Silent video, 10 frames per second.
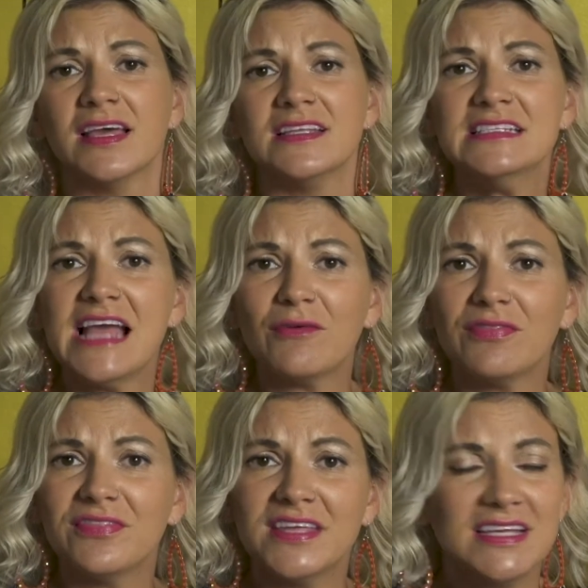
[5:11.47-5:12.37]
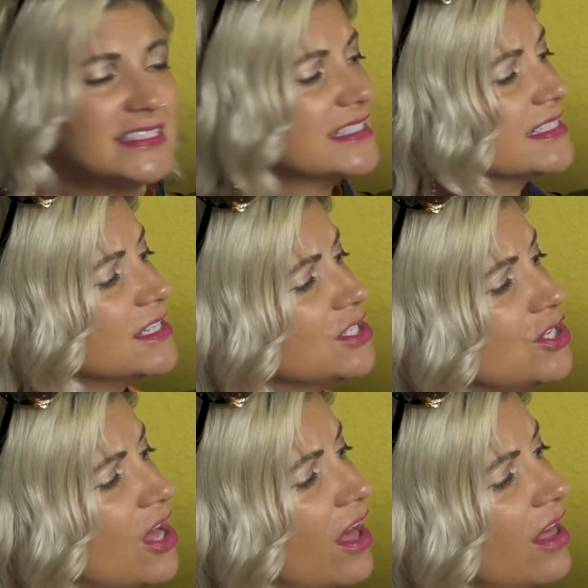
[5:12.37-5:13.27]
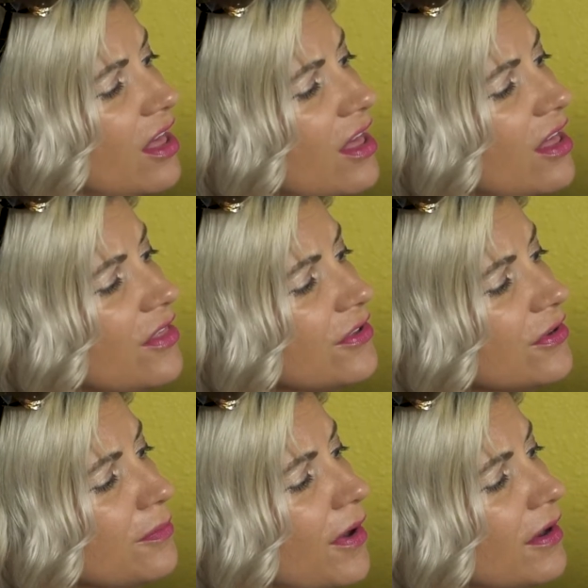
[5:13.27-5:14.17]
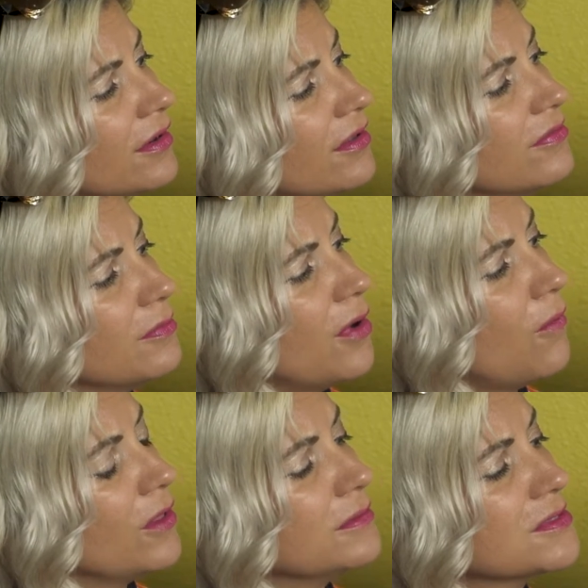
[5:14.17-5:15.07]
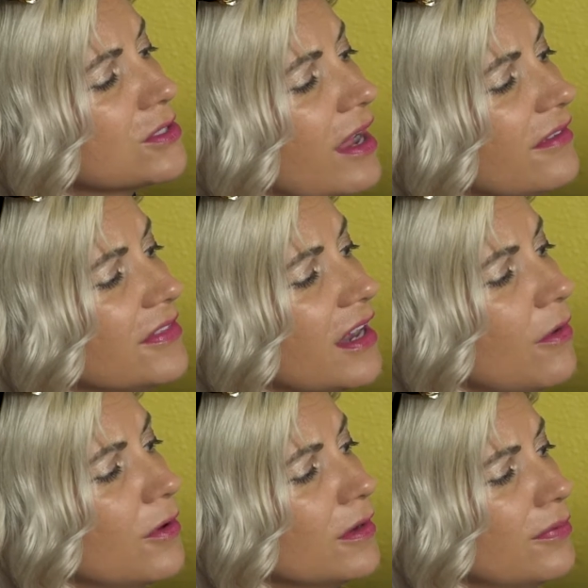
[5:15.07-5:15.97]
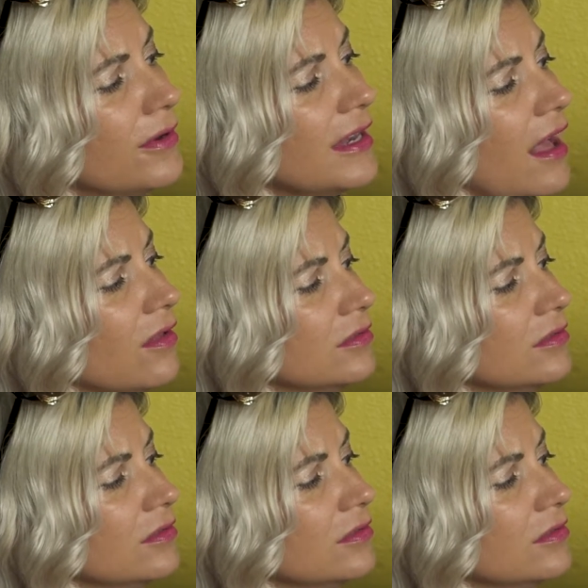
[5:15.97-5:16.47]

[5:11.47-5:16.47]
Now, this is another part of Mo Willems' craft that I want to point out.